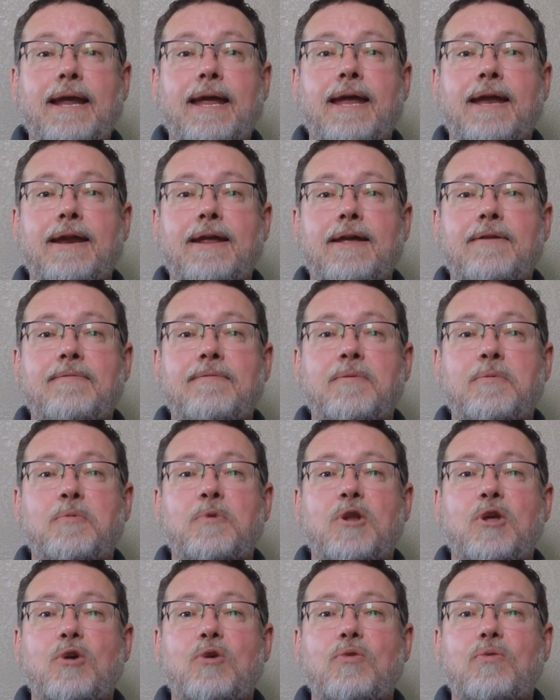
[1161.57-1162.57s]
any of
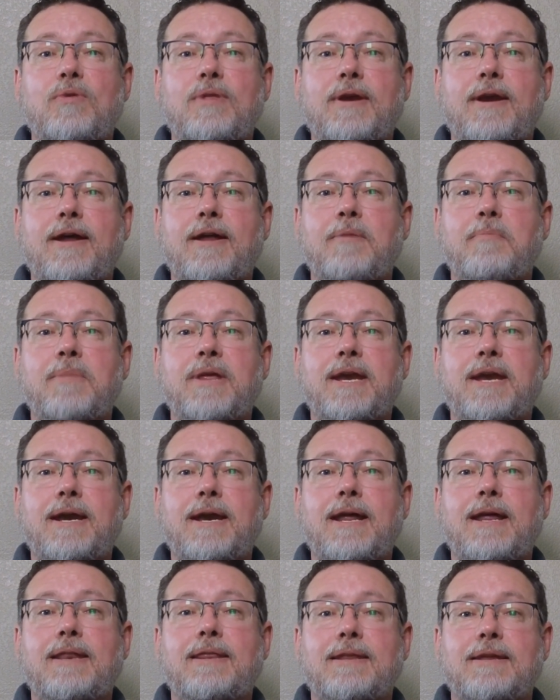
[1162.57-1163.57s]
them know that I'd been an
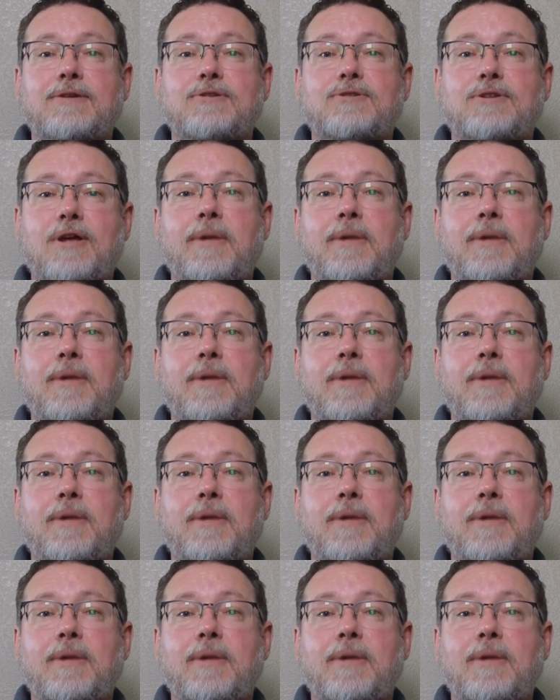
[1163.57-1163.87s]
atheist